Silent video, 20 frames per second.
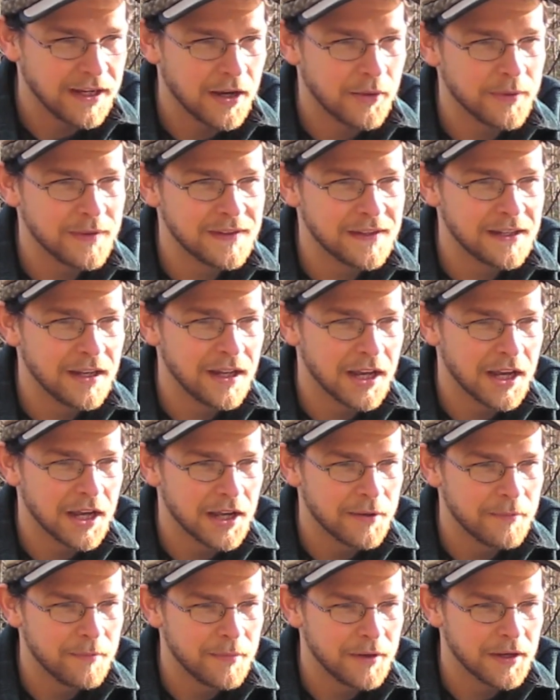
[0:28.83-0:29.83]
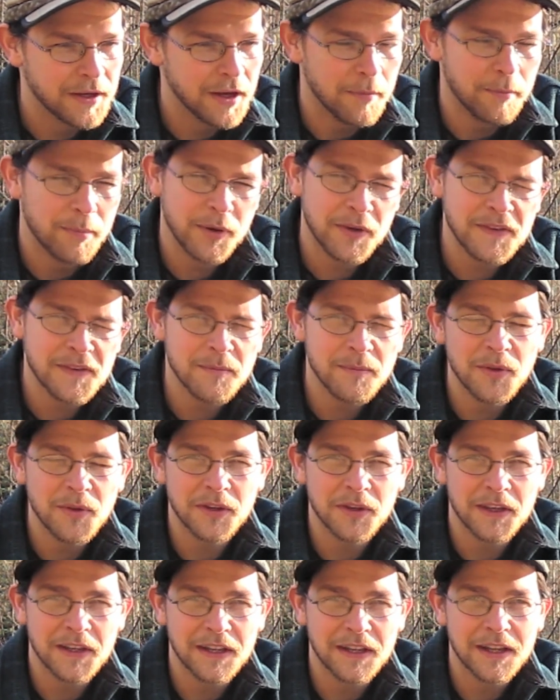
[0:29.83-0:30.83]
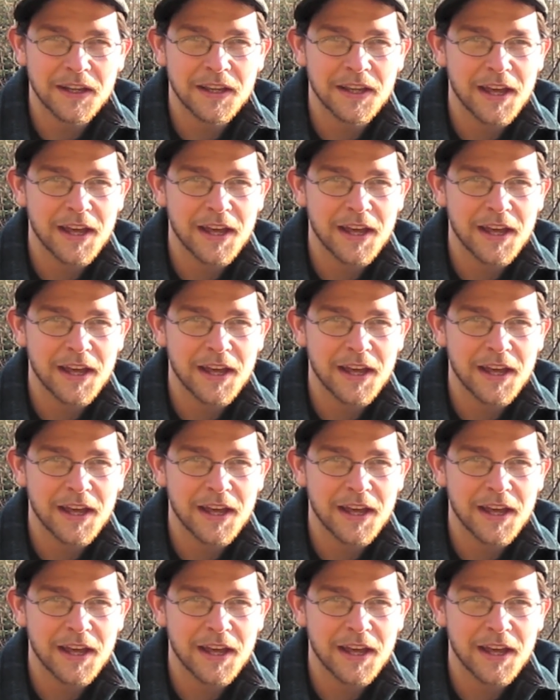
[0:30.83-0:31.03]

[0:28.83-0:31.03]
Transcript: I was in uh, Books a Million,